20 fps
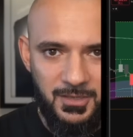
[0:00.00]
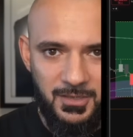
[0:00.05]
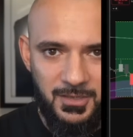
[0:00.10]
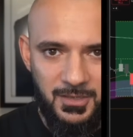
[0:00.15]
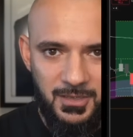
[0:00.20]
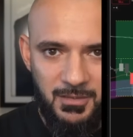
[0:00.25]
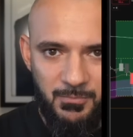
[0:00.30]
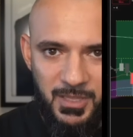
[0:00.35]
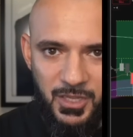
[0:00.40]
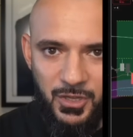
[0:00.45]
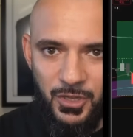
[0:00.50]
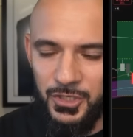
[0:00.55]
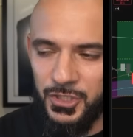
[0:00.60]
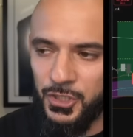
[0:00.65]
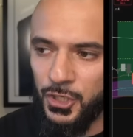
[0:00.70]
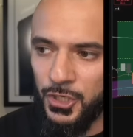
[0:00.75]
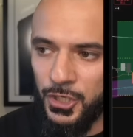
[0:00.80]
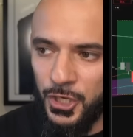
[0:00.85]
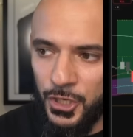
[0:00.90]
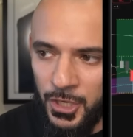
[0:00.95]
because you're
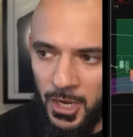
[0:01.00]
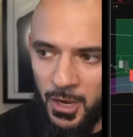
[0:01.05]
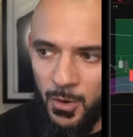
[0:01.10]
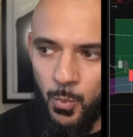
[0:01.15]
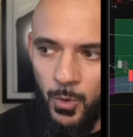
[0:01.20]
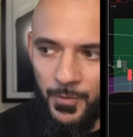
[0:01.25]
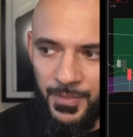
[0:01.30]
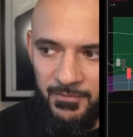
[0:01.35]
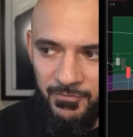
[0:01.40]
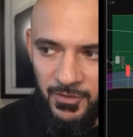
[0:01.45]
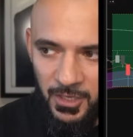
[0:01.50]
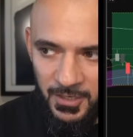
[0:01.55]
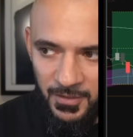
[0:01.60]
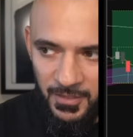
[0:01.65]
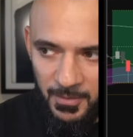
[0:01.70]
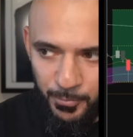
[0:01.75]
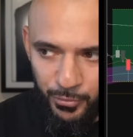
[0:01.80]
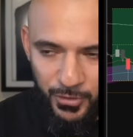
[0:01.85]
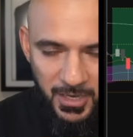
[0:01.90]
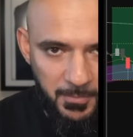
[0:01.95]
going to know what they've done in the
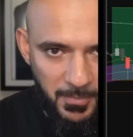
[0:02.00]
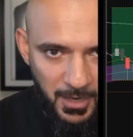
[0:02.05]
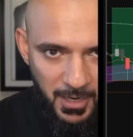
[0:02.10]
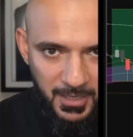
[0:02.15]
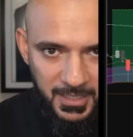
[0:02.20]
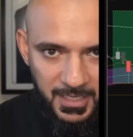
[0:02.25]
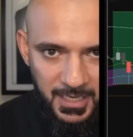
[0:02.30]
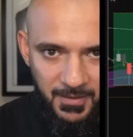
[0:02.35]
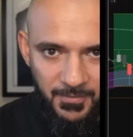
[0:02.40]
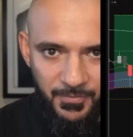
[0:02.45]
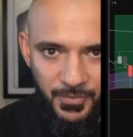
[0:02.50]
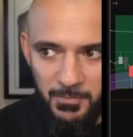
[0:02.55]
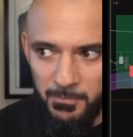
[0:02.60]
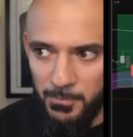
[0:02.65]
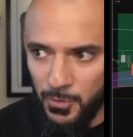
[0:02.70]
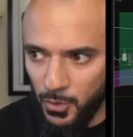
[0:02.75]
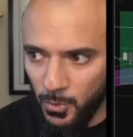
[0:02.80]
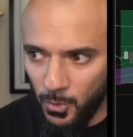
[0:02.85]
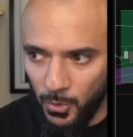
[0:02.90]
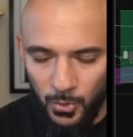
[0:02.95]
pre-market, the
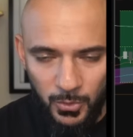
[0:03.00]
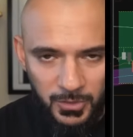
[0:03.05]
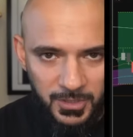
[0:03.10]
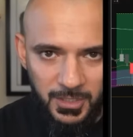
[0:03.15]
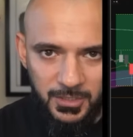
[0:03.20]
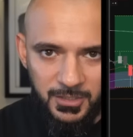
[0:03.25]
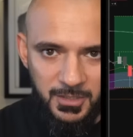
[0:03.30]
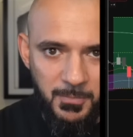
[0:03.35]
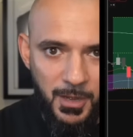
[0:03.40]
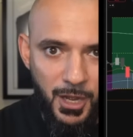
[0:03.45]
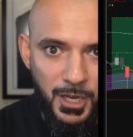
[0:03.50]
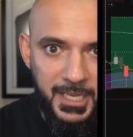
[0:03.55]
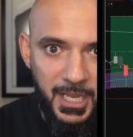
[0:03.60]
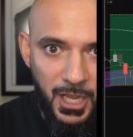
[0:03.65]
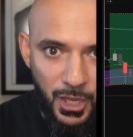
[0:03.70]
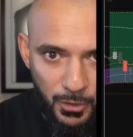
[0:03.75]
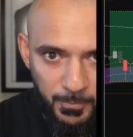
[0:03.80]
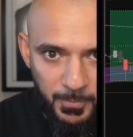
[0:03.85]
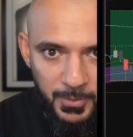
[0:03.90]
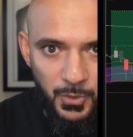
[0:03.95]
MOO orders, the market
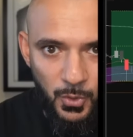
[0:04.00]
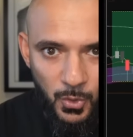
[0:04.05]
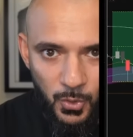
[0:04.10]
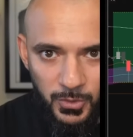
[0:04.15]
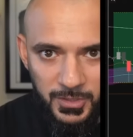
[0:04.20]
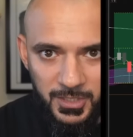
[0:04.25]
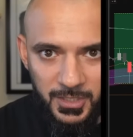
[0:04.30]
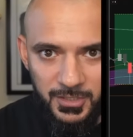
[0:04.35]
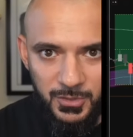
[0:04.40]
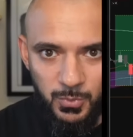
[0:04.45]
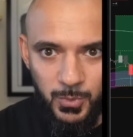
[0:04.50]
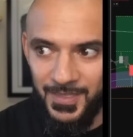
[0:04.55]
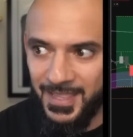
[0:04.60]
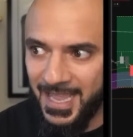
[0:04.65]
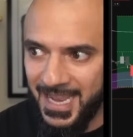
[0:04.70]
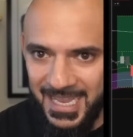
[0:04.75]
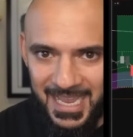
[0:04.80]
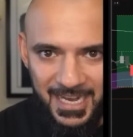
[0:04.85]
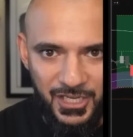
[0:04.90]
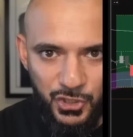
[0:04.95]
open orders. When they
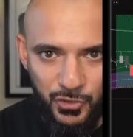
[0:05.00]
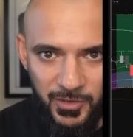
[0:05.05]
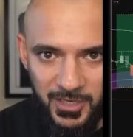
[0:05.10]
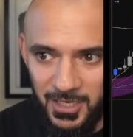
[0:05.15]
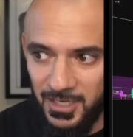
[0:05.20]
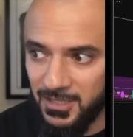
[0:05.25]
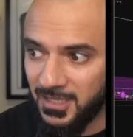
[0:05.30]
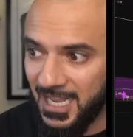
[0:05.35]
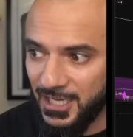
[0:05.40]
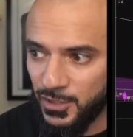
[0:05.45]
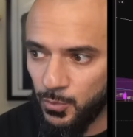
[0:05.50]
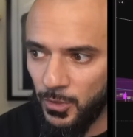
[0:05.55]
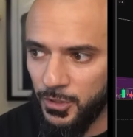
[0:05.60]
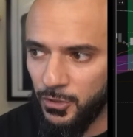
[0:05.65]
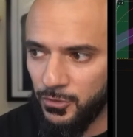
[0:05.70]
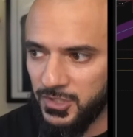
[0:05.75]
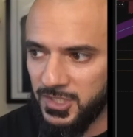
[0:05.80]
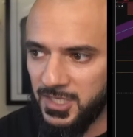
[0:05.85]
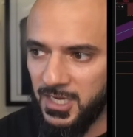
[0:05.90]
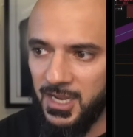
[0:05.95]
get triggered, that's what you're
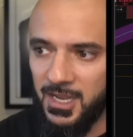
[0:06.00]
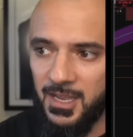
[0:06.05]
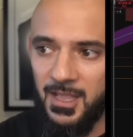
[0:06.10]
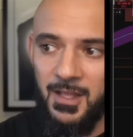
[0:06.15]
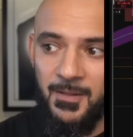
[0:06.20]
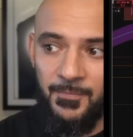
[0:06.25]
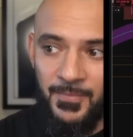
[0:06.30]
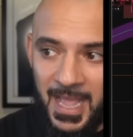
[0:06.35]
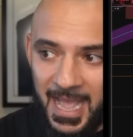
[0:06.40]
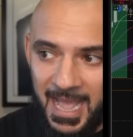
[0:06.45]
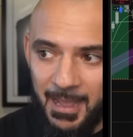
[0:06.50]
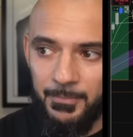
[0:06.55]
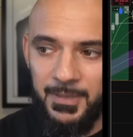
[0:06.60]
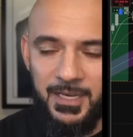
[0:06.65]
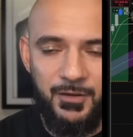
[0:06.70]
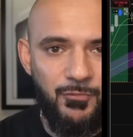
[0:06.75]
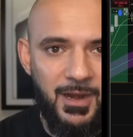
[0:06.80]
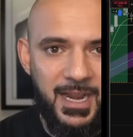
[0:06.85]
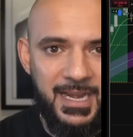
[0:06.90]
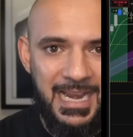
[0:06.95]
seeing
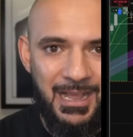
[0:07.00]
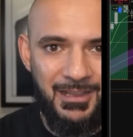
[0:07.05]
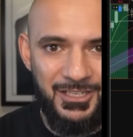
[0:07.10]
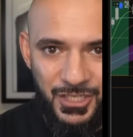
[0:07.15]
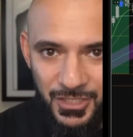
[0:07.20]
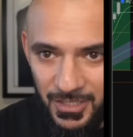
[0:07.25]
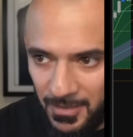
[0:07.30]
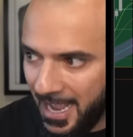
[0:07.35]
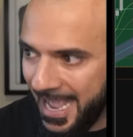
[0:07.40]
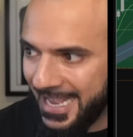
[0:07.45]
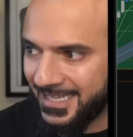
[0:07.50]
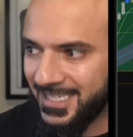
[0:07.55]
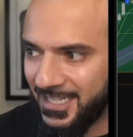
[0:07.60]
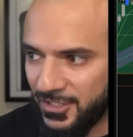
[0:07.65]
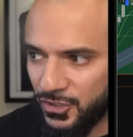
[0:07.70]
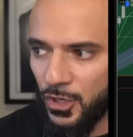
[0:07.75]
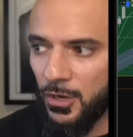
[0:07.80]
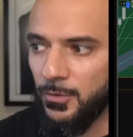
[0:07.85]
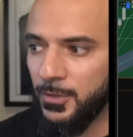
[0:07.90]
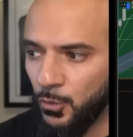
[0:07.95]
happening right now. It's just assets
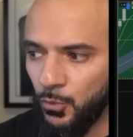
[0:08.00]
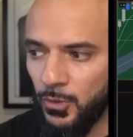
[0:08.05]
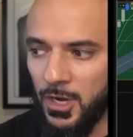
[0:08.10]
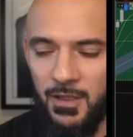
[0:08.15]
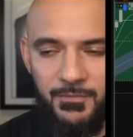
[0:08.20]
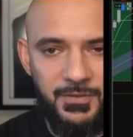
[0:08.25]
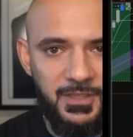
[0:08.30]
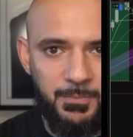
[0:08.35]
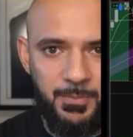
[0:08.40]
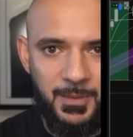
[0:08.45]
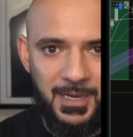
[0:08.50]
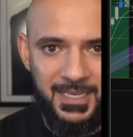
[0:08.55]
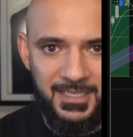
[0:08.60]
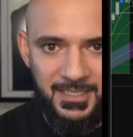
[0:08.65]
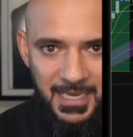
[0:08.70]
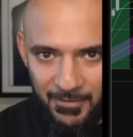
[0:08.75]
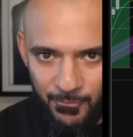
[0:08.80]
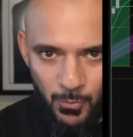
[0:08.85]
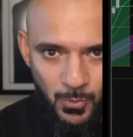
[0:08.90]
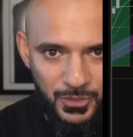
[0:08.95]
going all over the place.
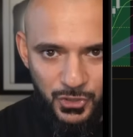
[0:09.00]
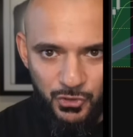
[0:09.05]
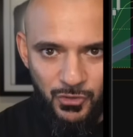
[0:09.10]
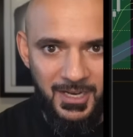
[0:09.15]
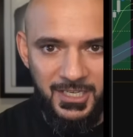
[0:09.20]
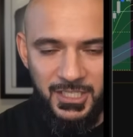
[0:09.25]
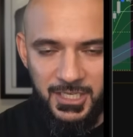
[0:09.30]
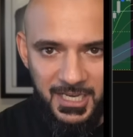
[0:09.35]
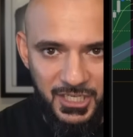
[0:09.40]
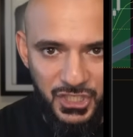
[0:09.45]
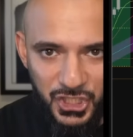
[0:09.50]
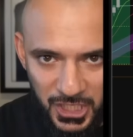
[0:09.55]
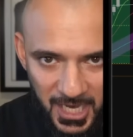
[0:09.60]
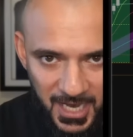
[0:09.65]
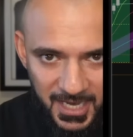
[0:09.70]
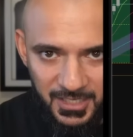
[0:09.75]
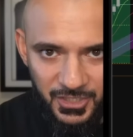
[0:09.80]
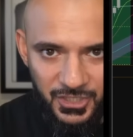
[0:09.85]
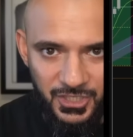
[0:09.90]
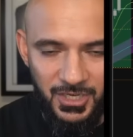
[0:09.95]
Everyone's trying to
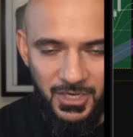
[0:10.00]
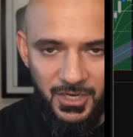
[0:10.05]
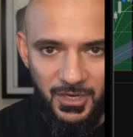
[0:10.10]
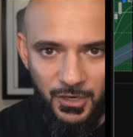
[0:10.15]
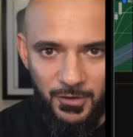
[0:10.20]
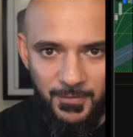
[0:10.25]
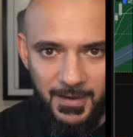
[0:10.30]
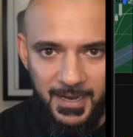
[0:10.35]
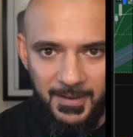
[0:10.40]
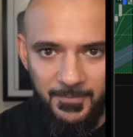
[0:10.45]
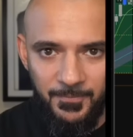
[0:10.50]
exchange, all right?